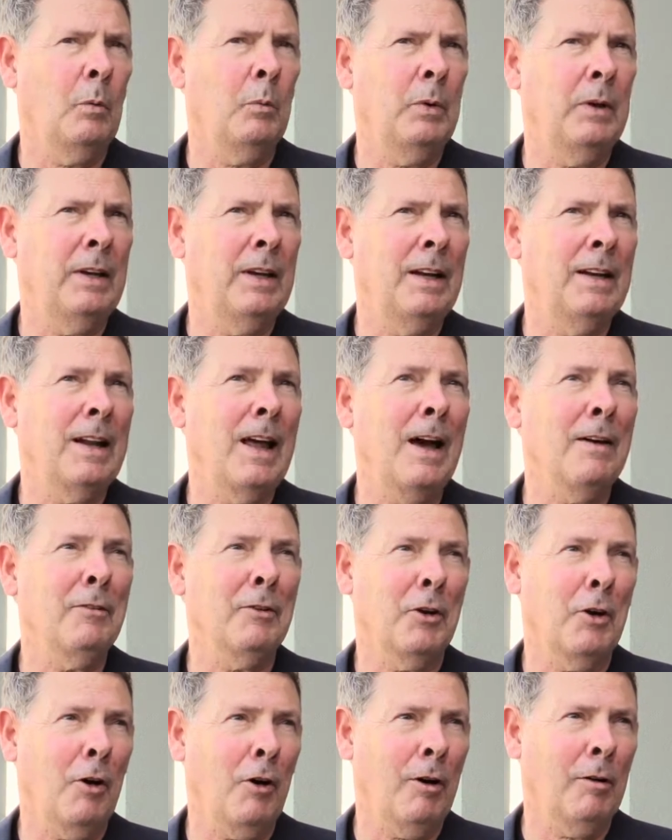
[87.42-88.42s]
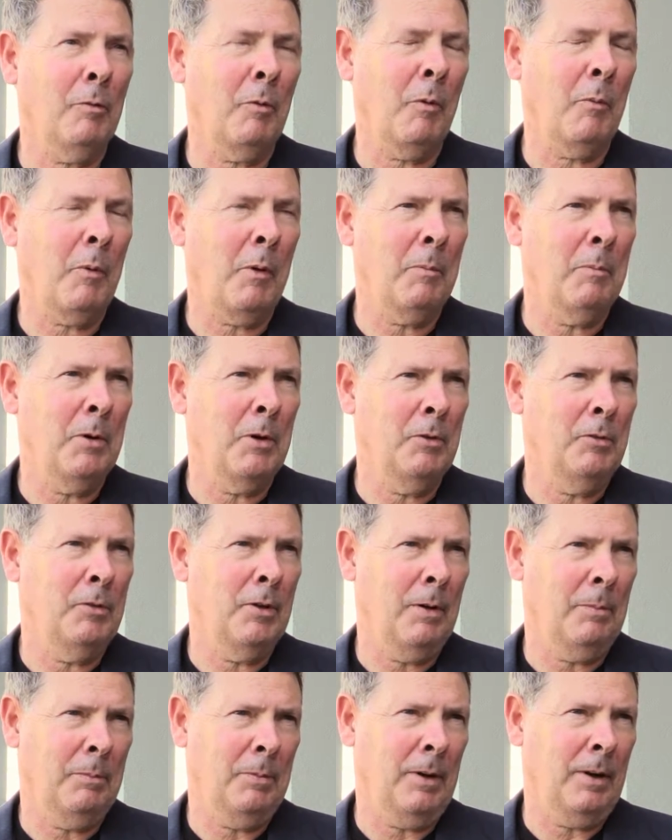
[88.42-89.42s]
we didn't have a car when we moved
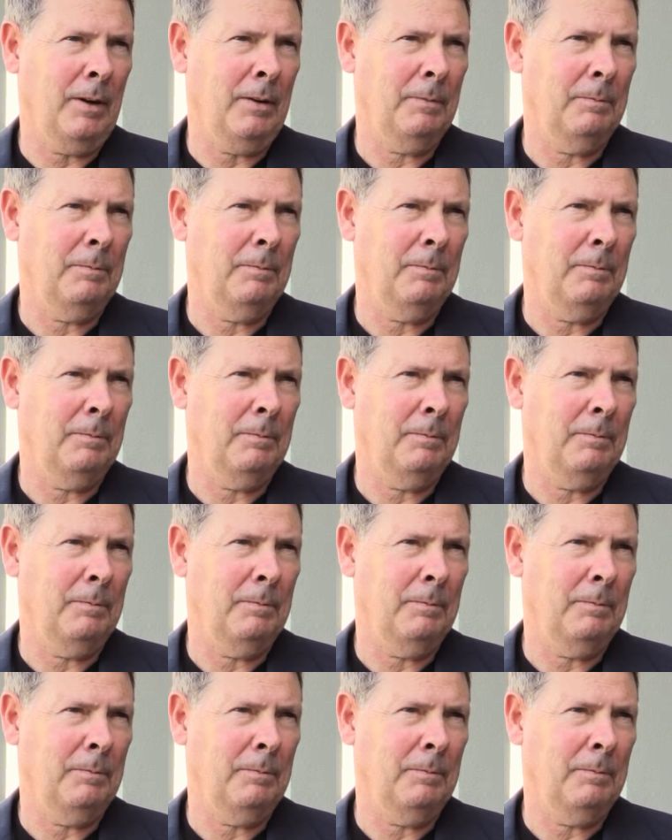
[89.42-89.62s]
up there.